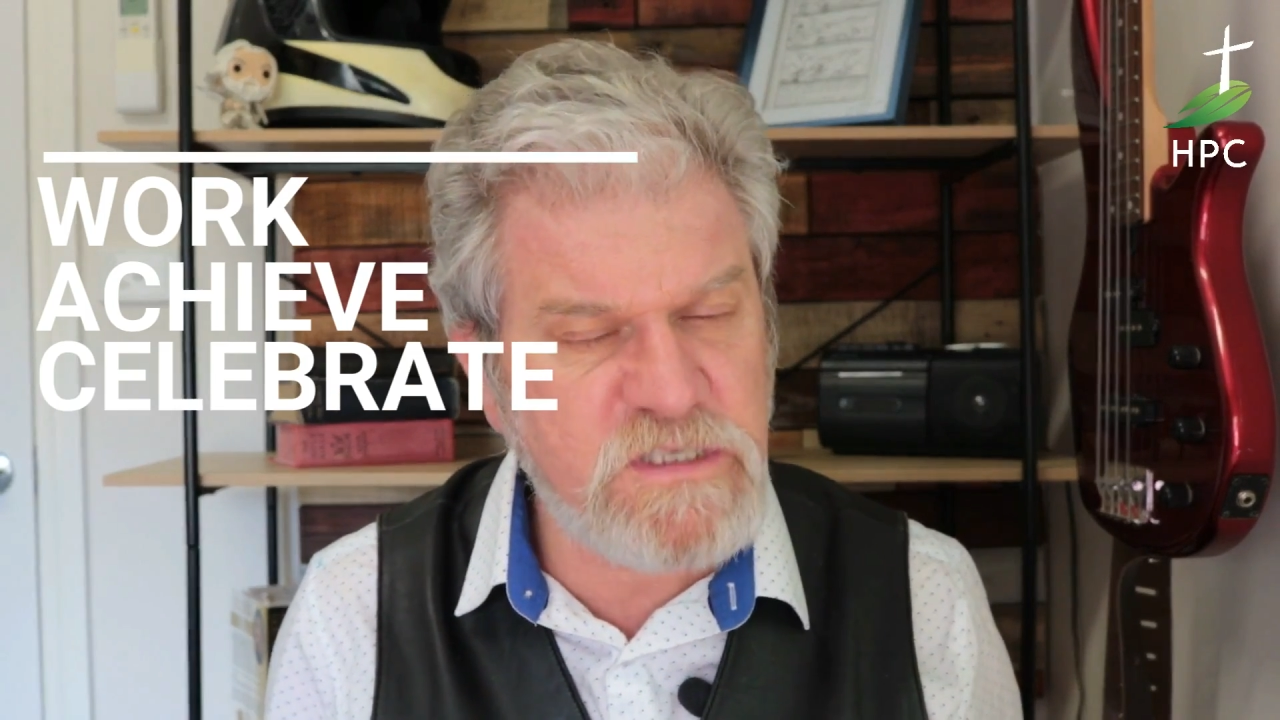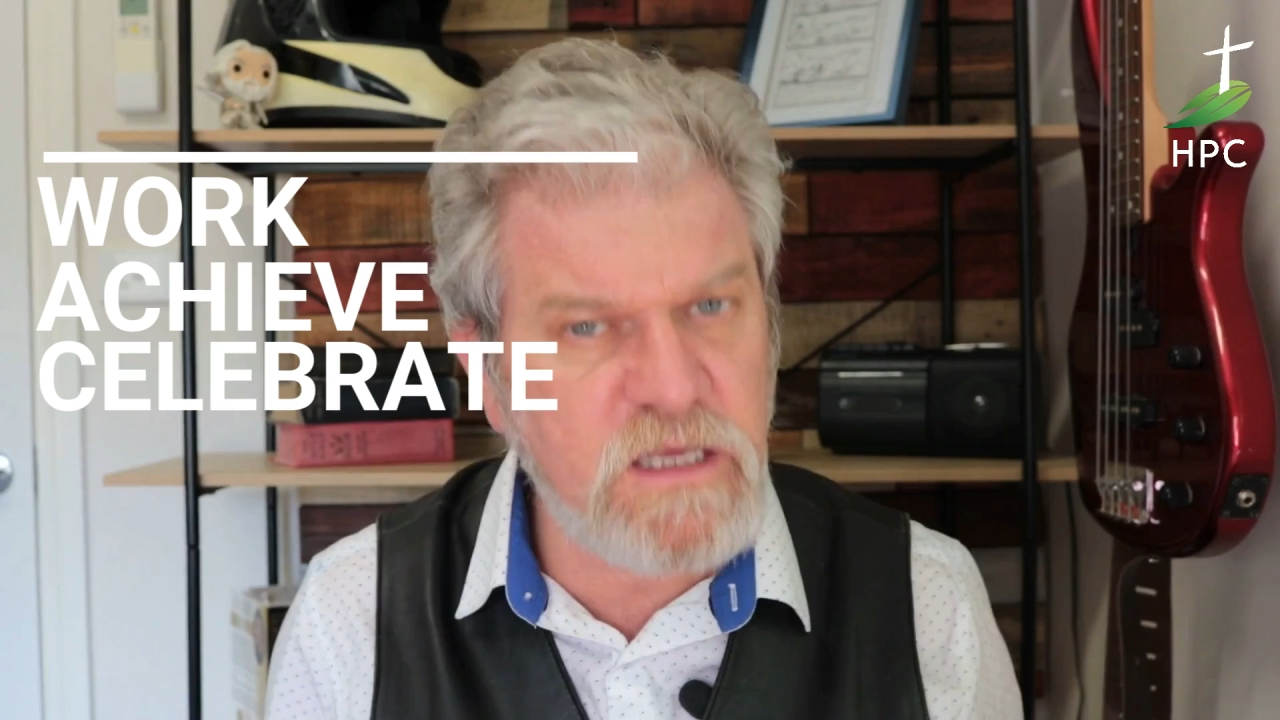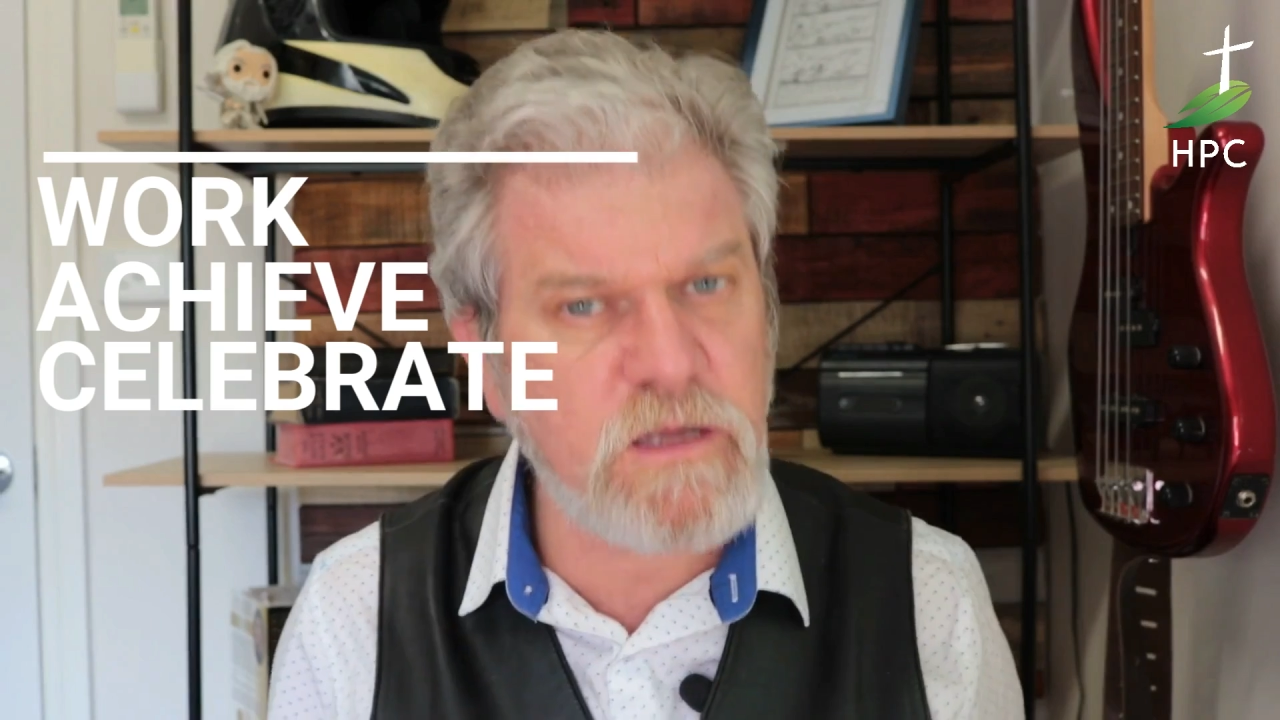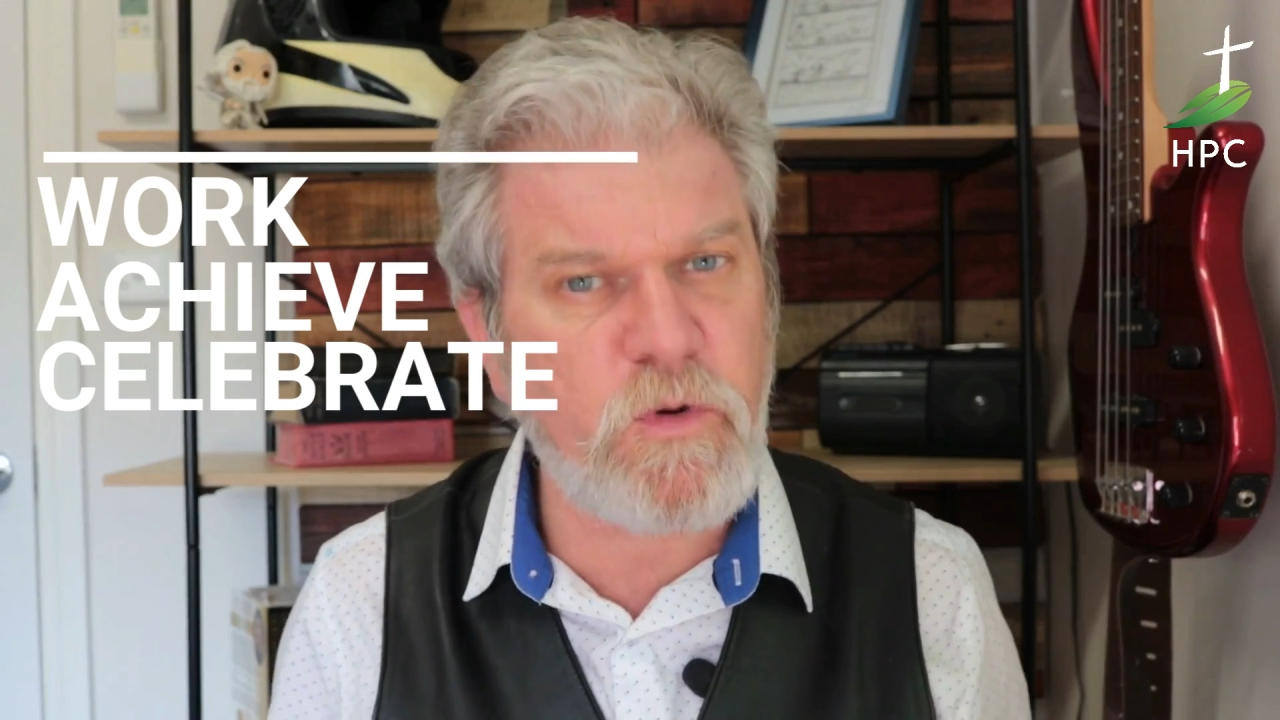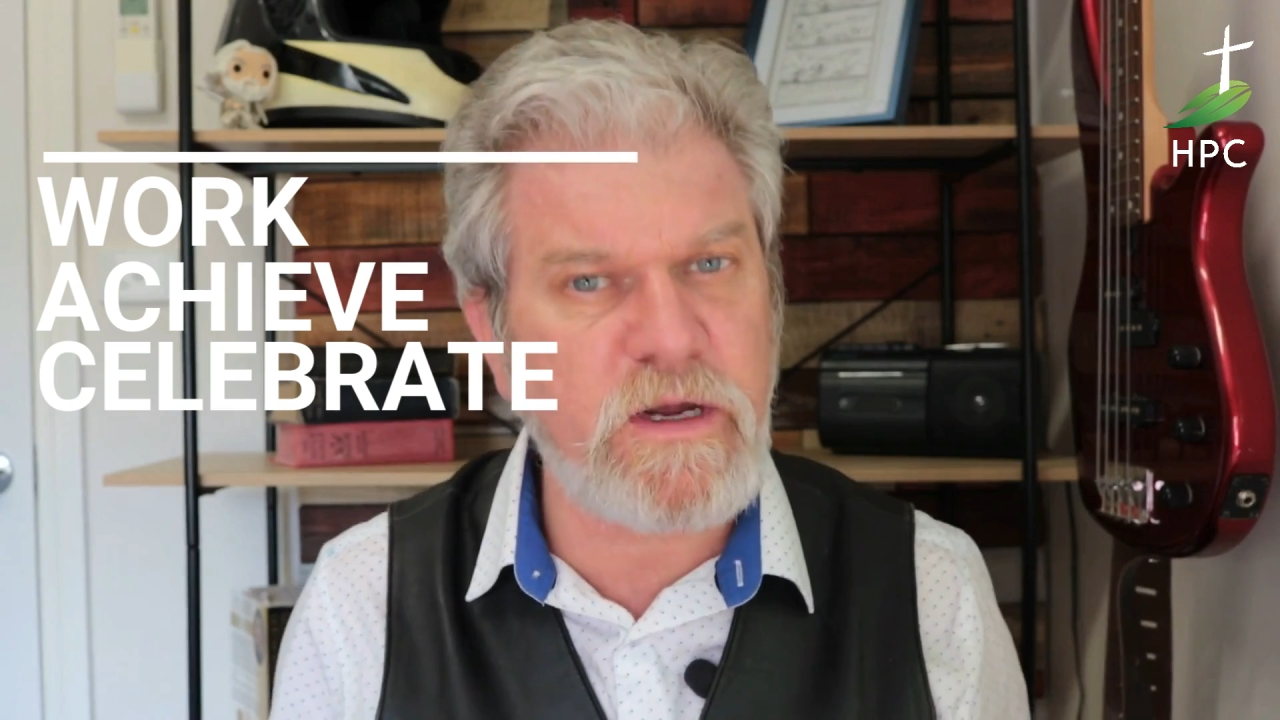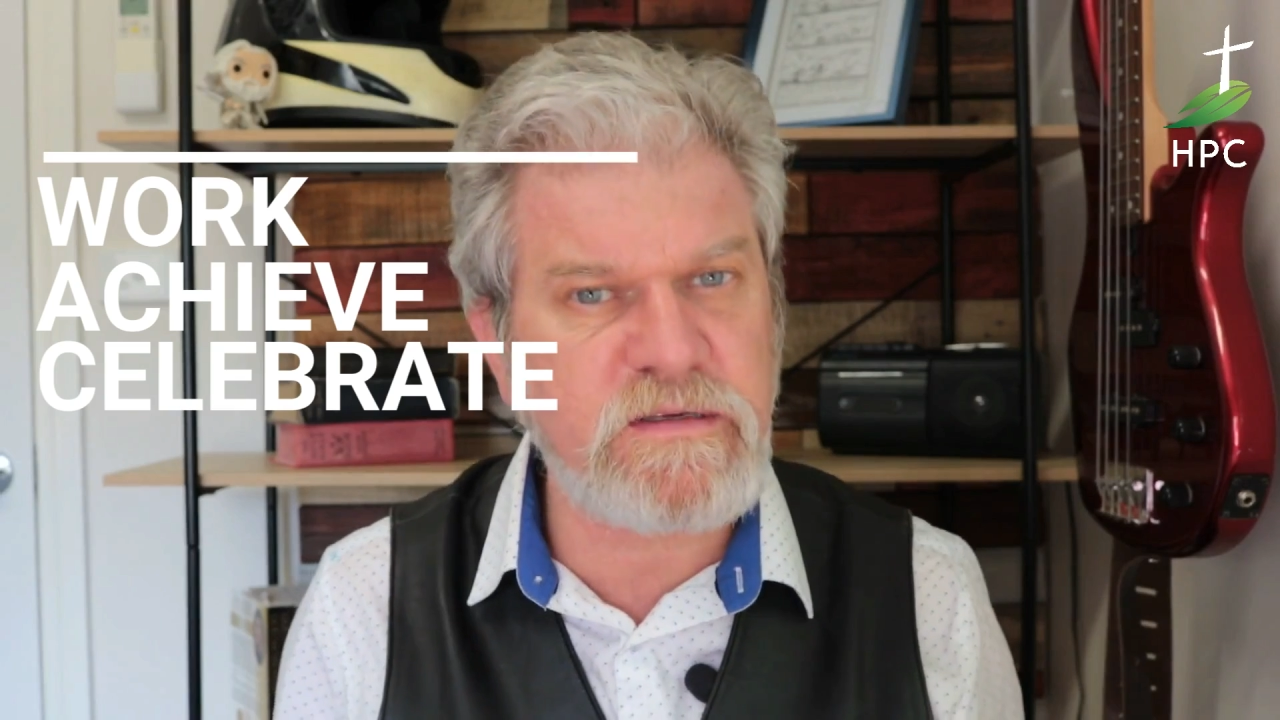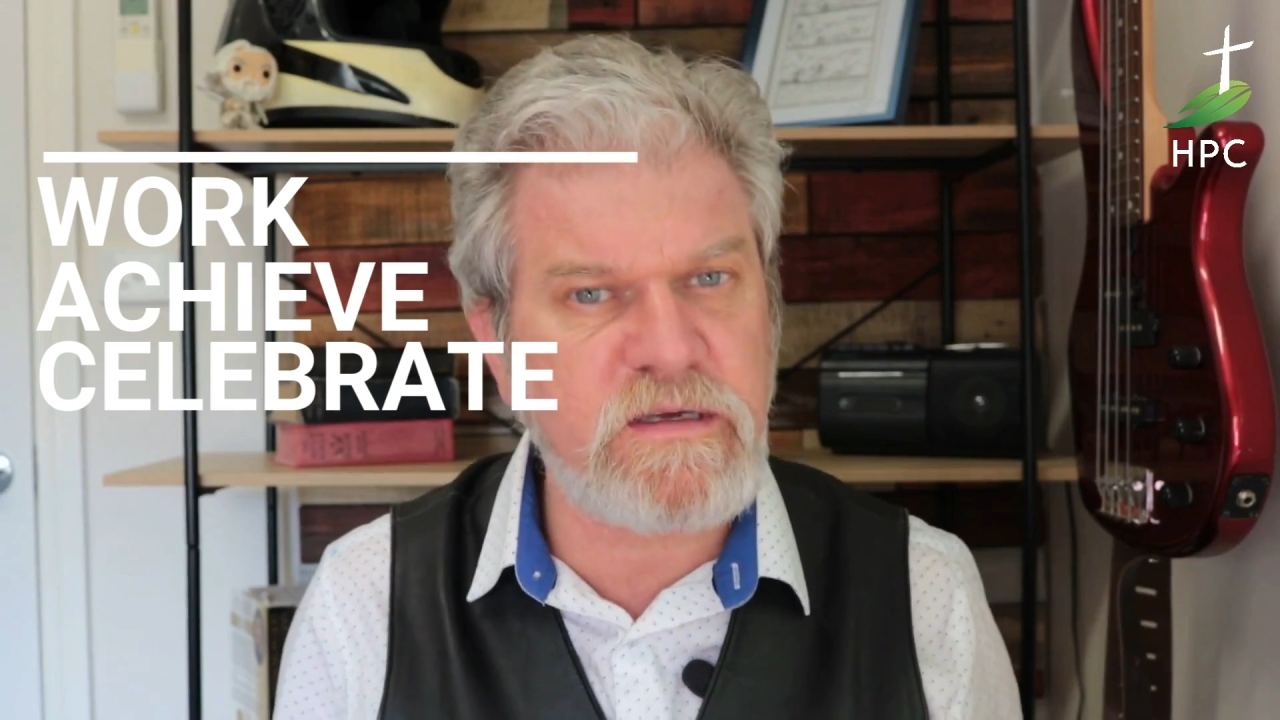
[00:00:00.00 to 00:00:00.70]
celebrate